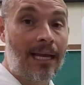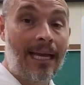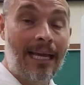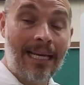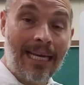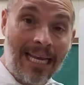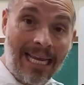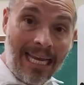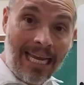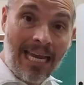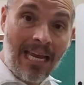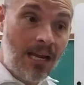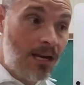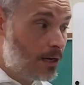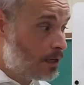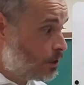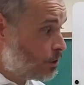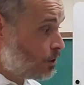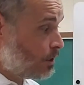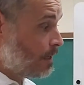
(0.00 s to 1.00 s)
In
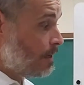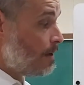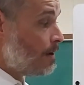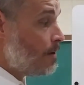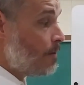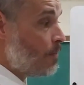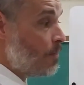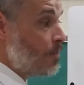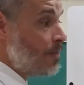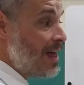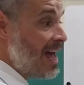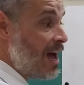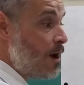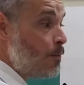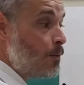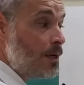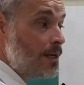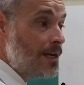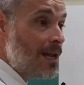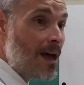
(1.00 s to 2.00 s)
English, that
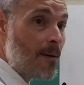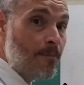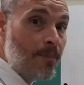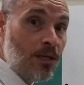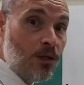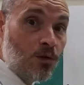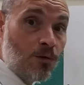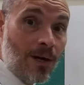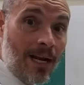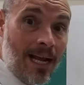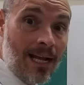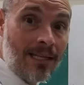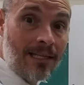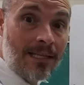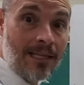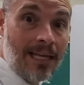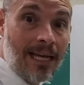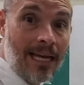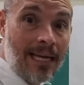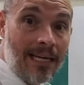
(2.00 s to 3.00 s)
would not be
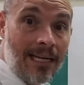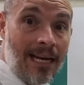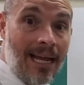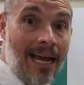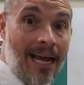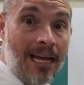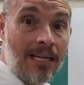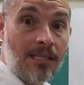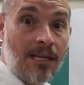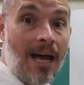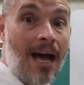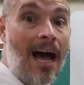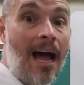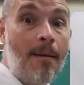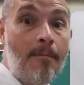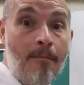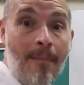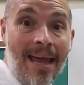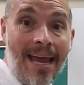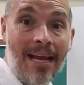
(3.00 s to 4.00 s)
translated as I
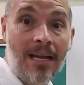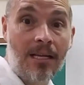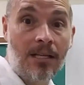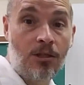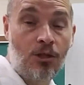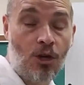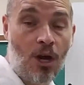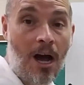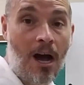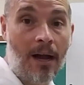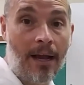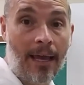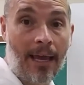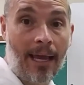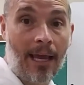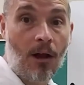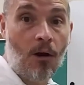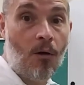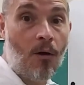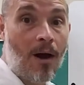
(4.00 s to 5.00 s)
make
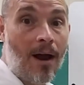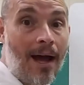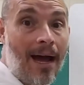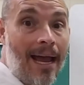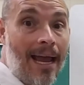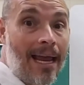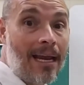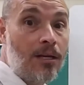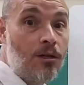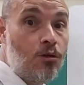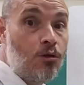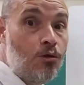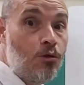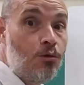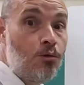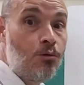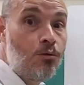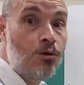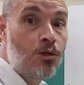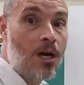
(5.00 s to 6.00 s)
jogging or I
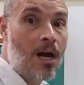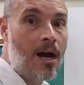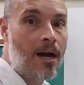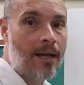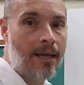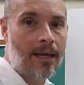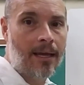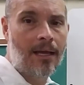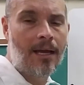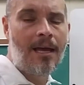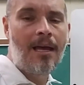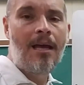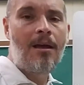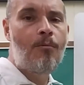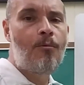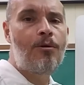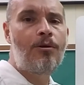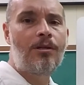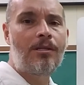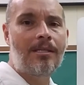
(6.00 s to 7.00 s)
do jogging.
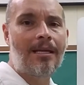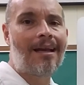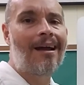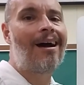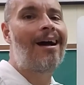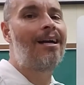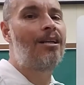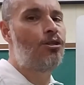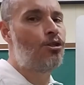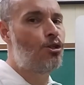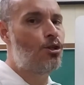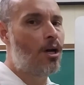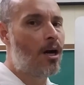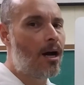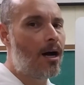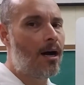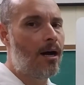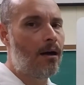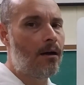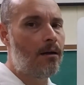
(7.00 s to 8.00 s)
We just say I
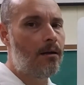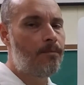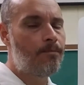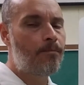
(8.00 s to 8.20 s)
jog.